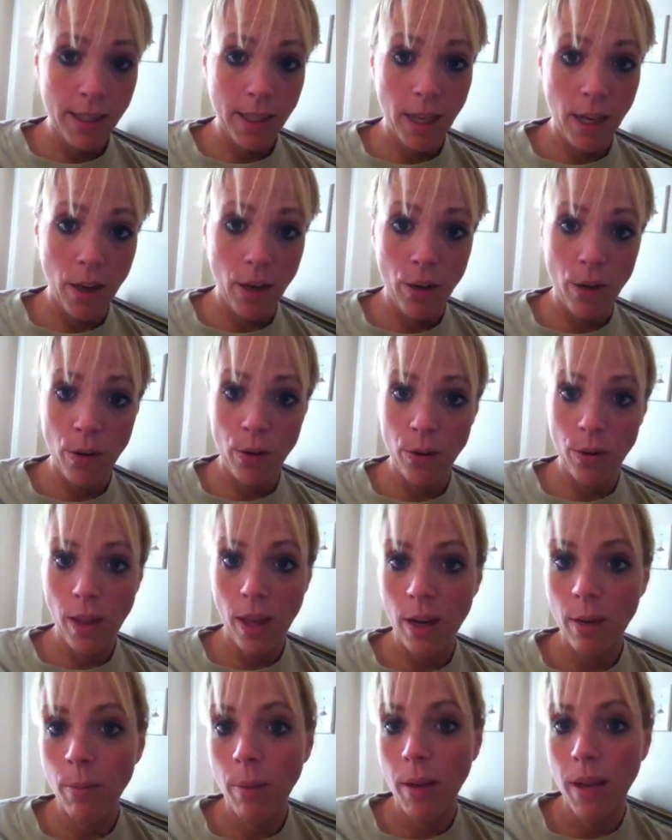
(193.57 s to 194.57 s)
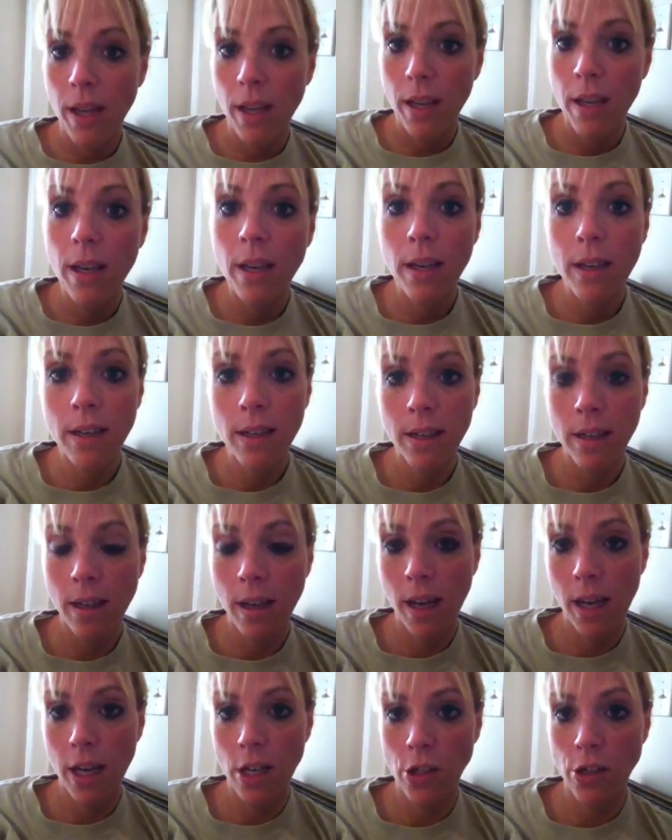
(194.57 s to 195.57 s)
So that'll be
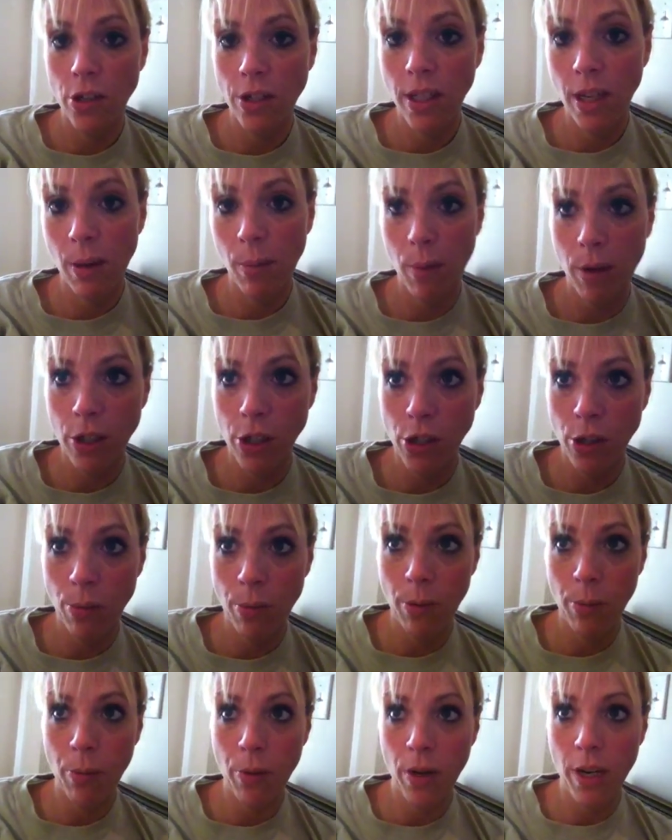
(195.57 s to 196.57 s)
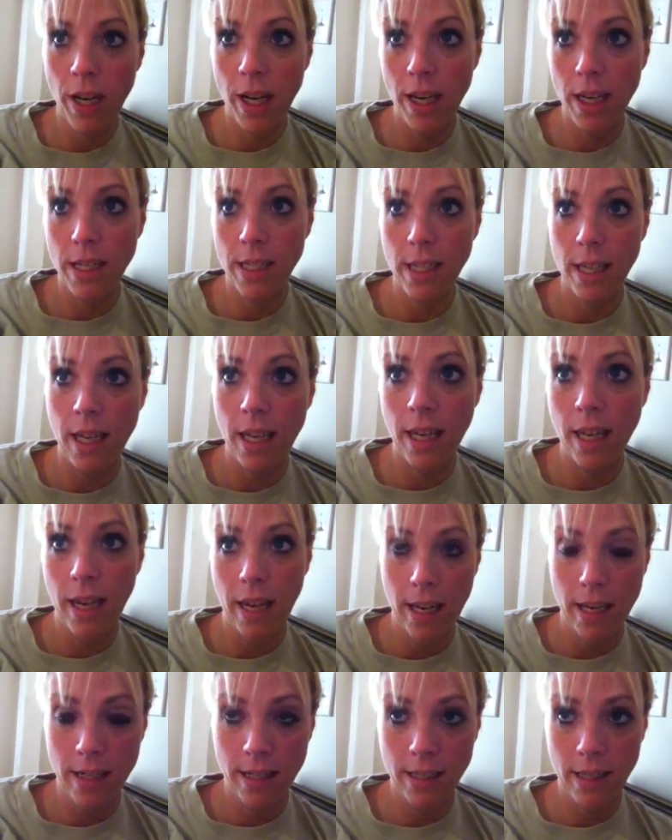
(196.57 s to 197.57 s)
interesting, but it should be pretty easy.
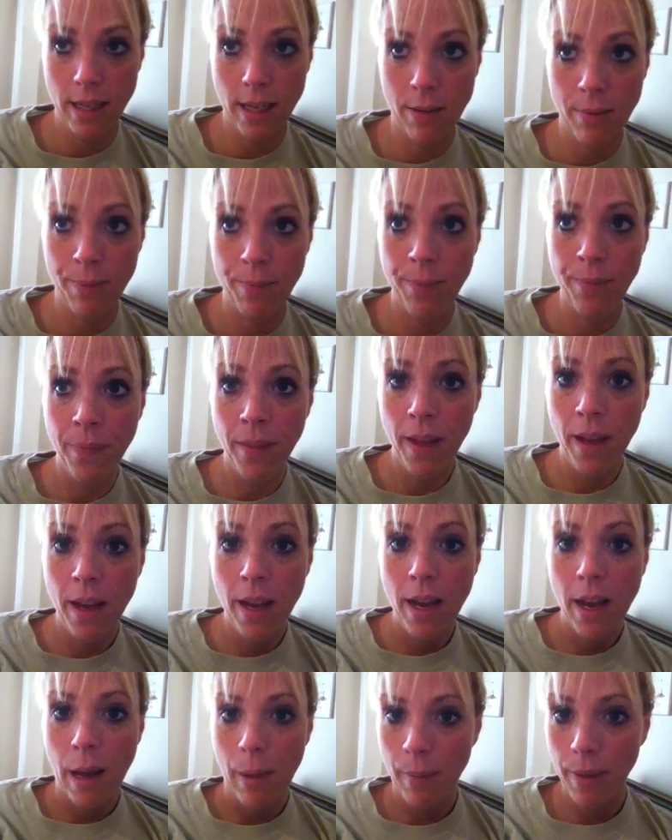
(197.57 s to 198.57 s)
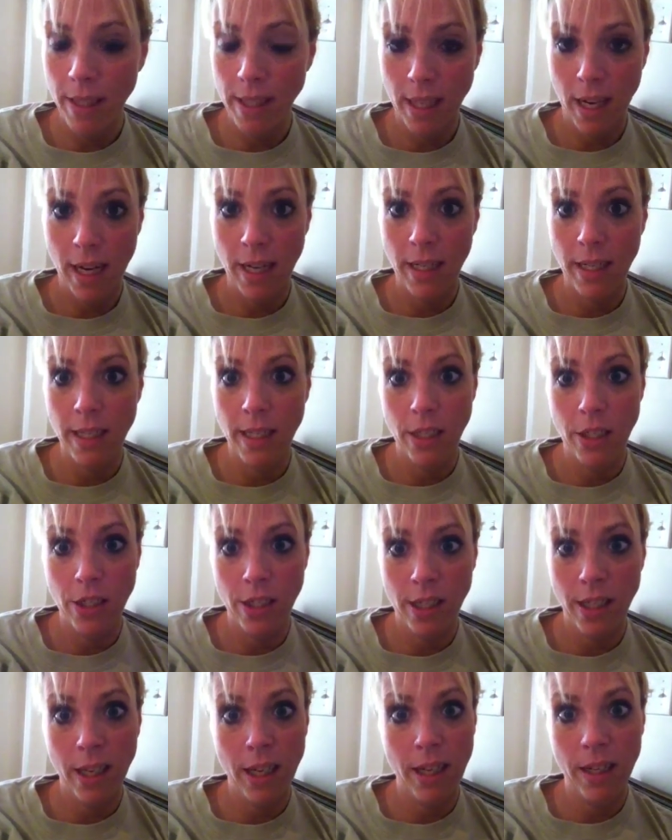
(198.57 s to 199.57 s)
And I'm excited to
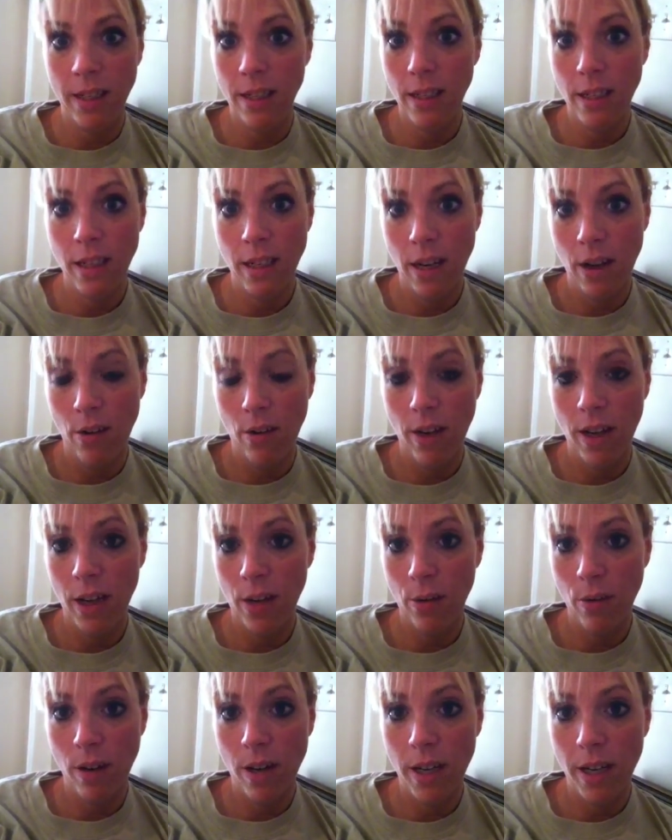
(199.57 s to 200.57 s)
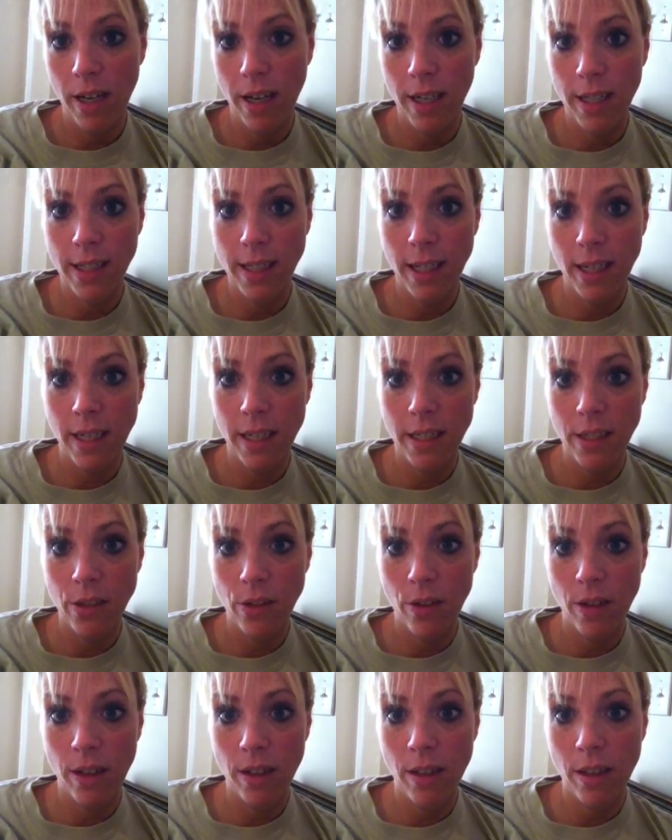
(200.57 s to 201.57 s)
just get a run in because I didn't do
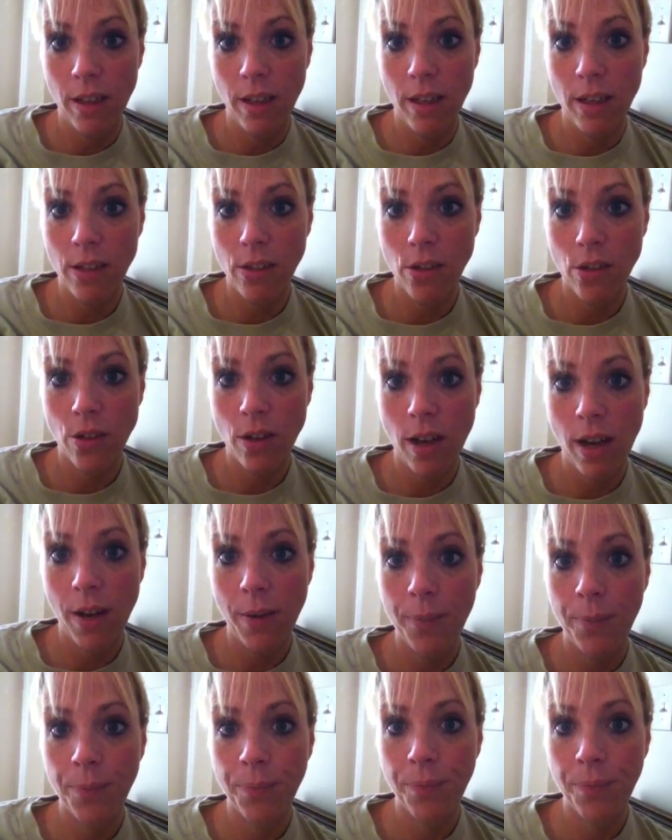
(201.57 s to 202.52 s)
anything yesterday.